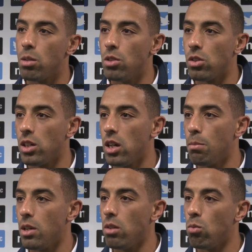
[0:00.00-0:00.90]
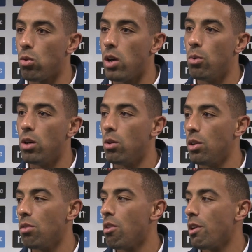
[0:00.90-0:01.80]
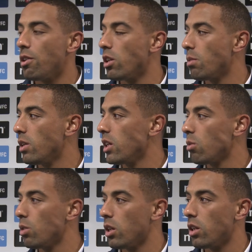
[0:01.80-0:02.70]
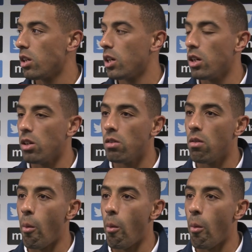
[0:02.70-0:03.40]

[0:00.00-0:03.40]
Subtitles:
Someone's going to get beaten quite well, and you know, pleased that we done it tonight. You know,